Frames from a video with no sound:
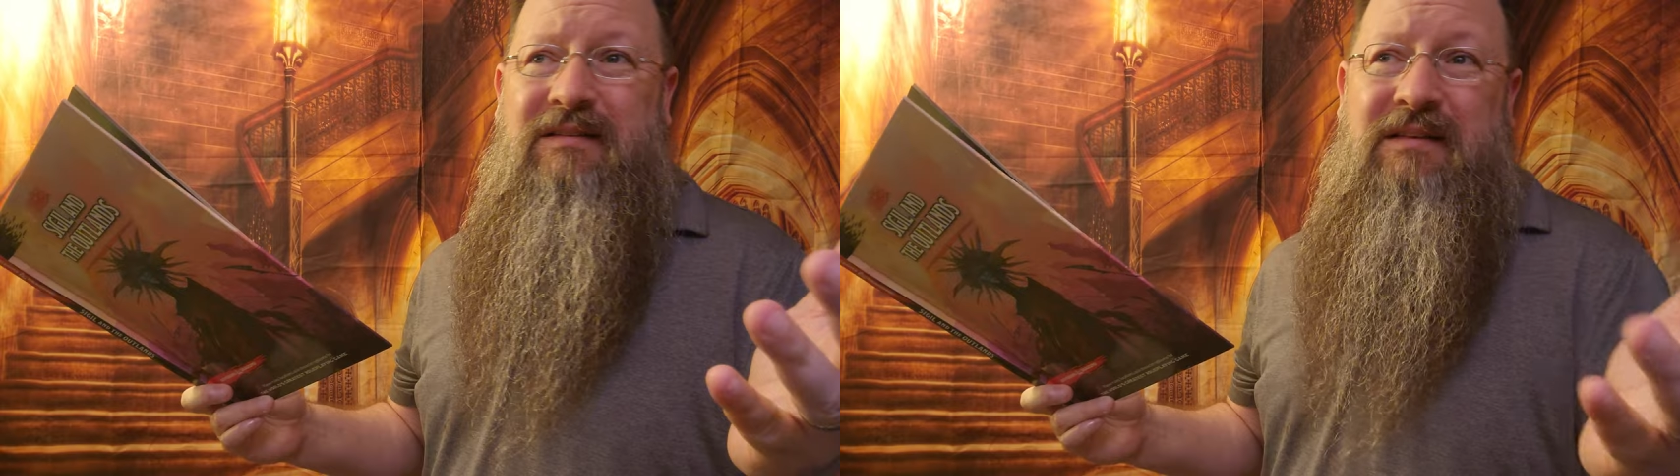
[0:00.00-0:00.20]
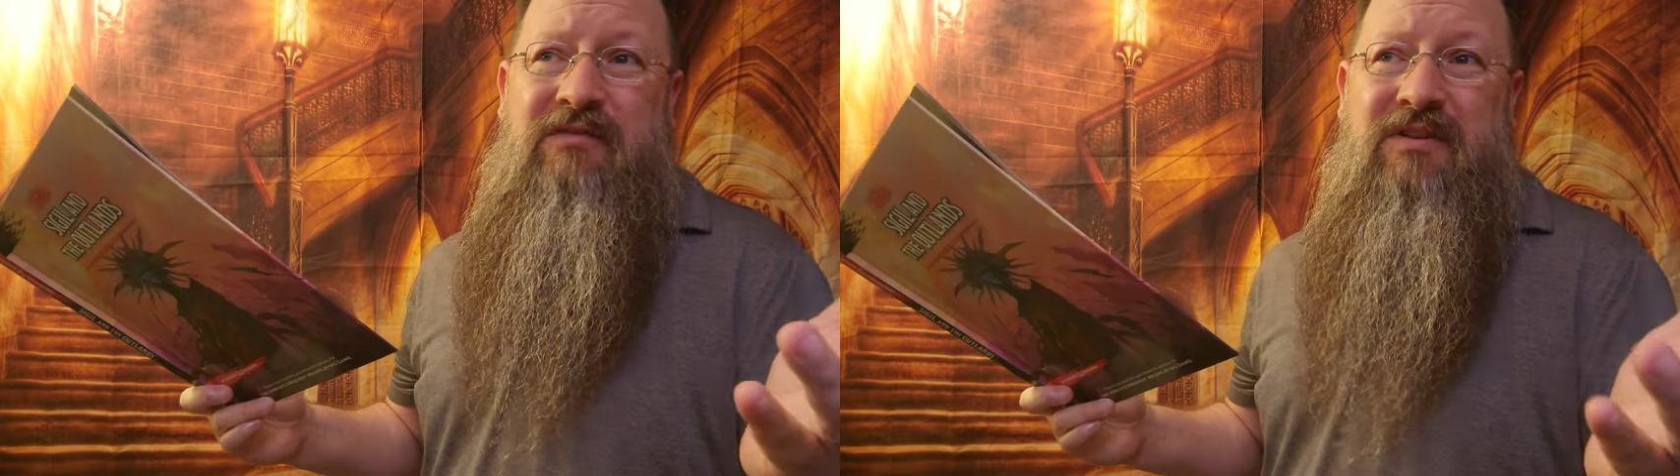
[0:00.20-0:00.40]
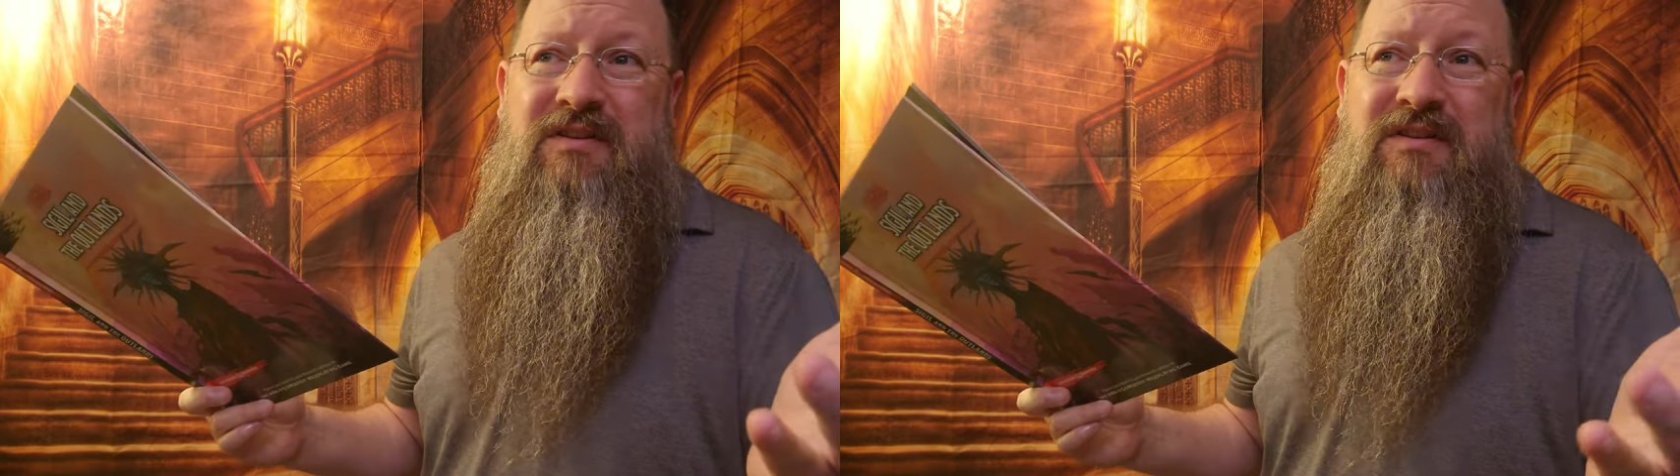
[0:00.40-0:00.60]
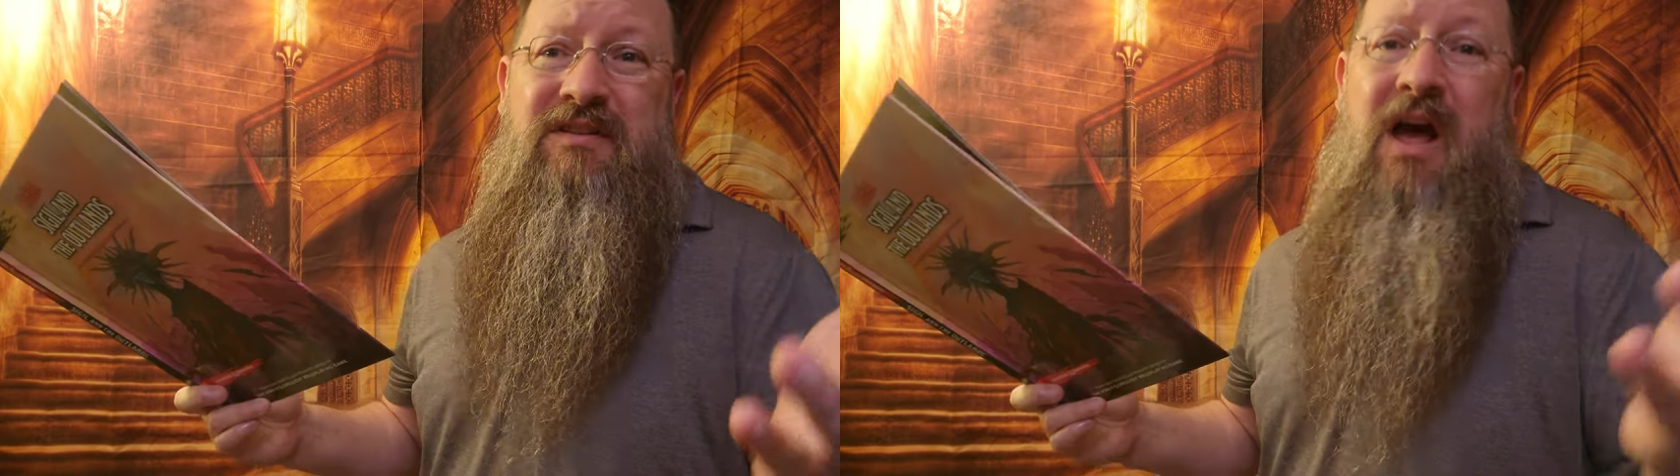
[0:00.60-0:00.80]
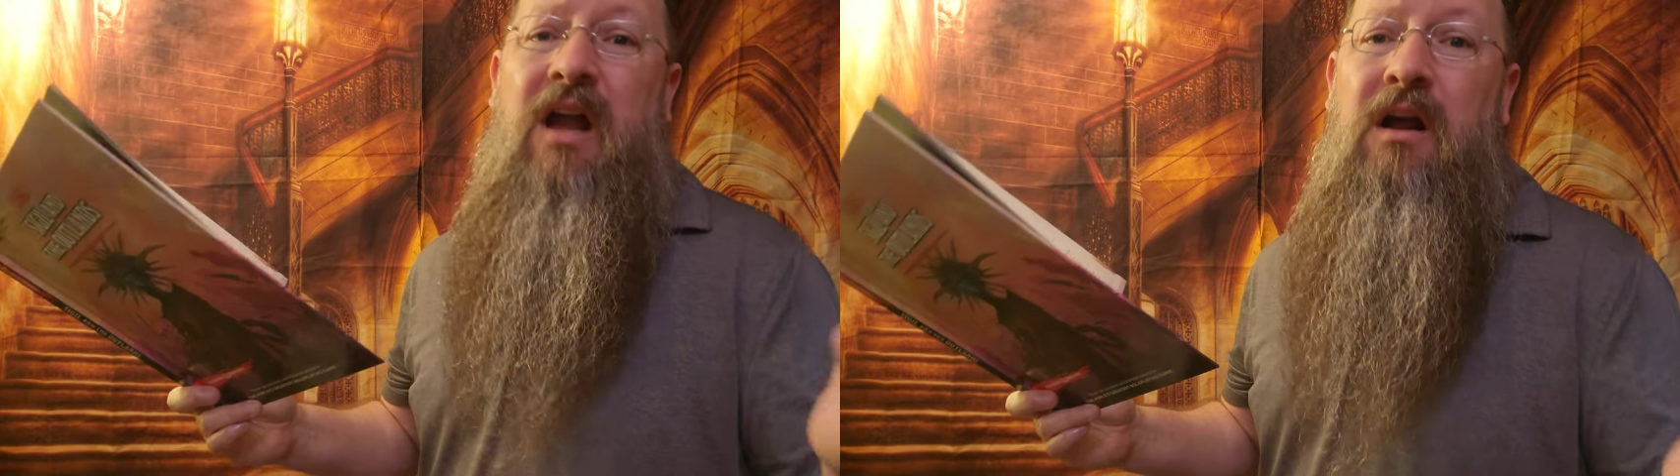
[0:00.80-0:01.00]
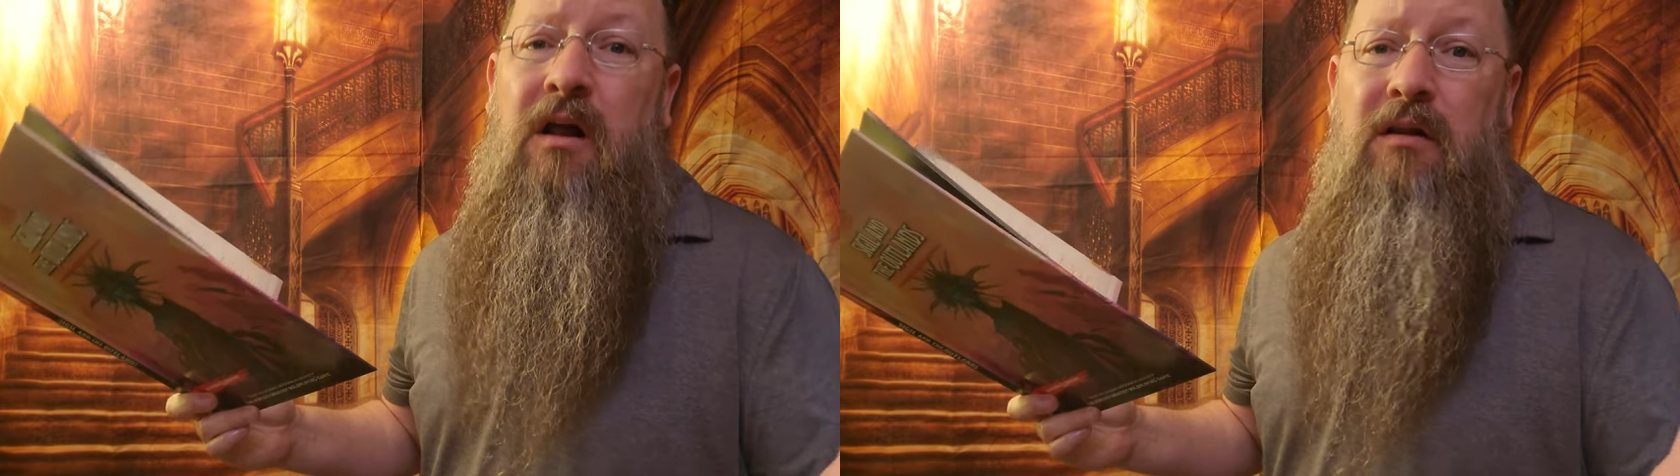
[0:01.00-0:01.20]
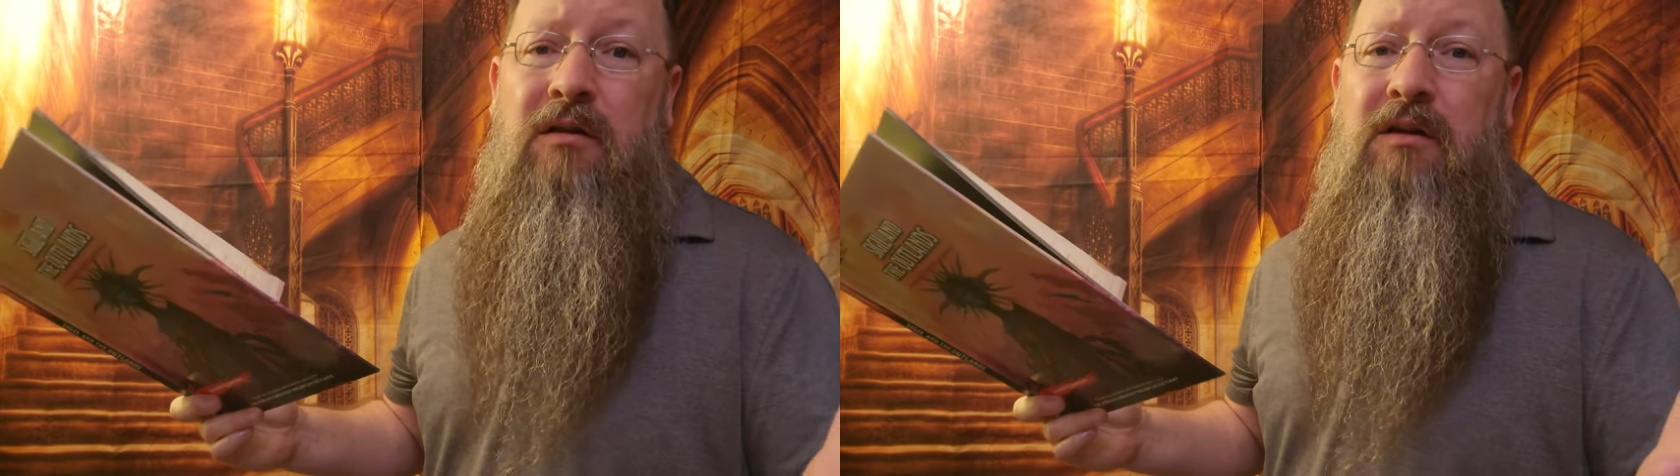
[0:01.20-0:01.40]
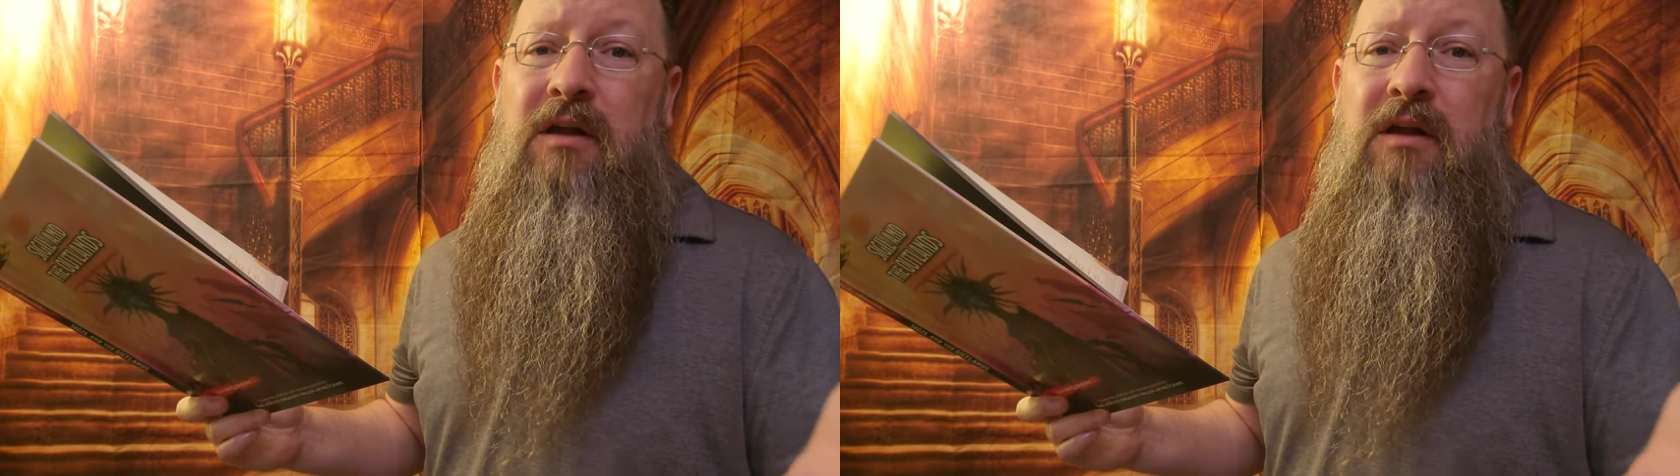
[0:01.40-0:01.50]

even sigil.